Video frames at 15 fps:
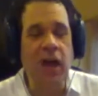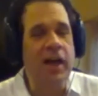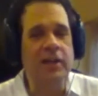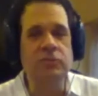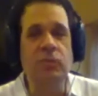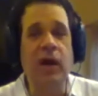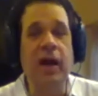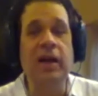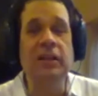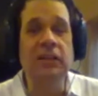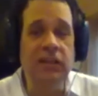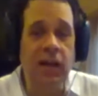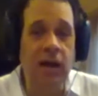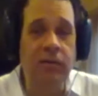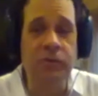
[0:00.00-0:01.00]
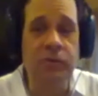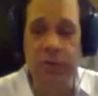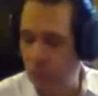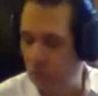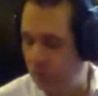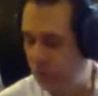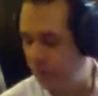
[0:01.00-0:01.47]
That's why I love the
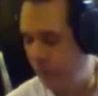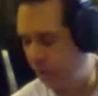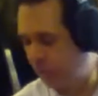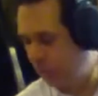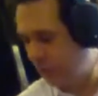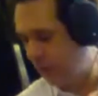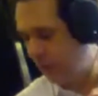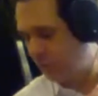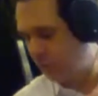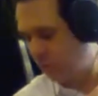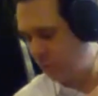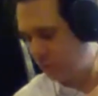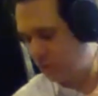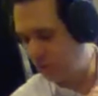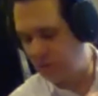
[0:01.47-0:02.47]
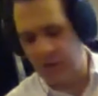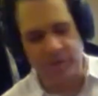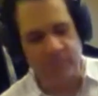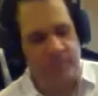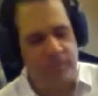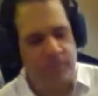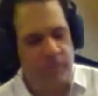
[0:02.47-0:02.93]
Greutzmacher Etudes. The
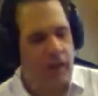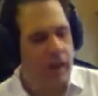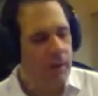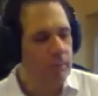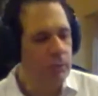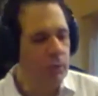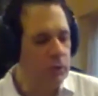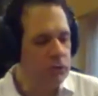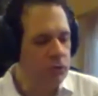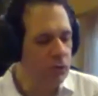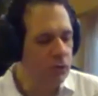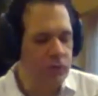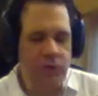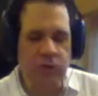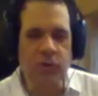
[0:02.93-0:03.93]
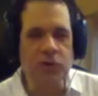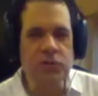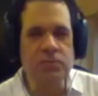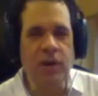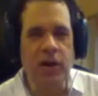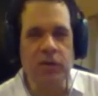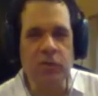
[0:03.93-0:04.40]
book 2 of the
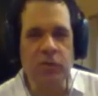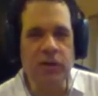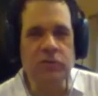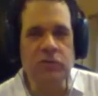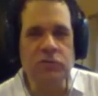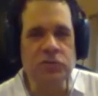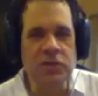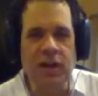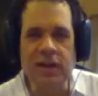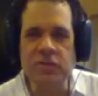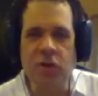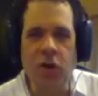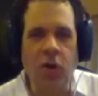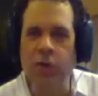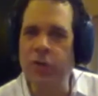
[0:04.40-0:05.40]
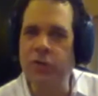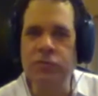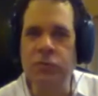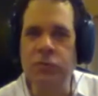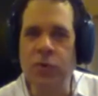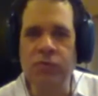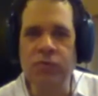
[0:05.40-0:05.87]
Greutzmacher Etudes that has all this
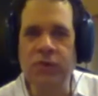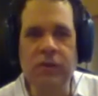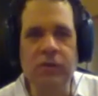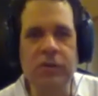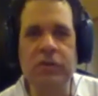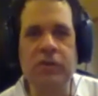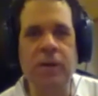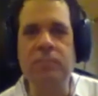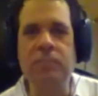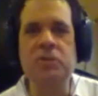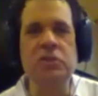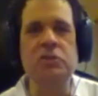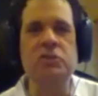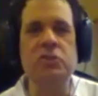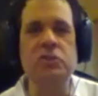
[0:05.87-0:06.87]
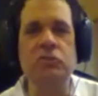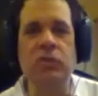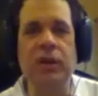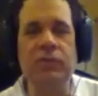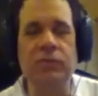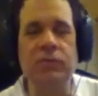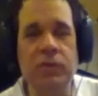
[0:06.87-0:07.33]
fourth finger and thumb position is
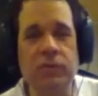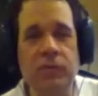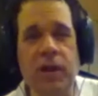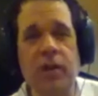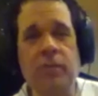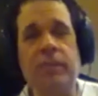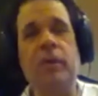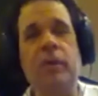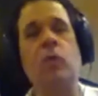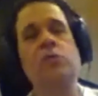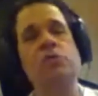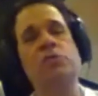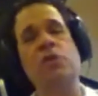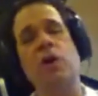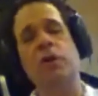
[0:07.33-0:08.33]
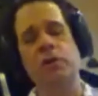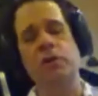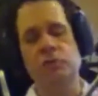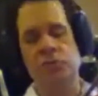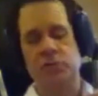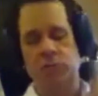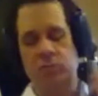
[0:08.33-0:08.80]
great for developing. Or Zara
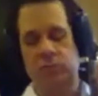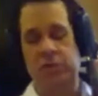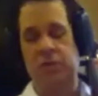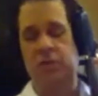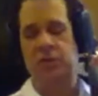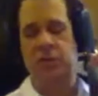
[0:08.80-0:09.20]
used to when we did.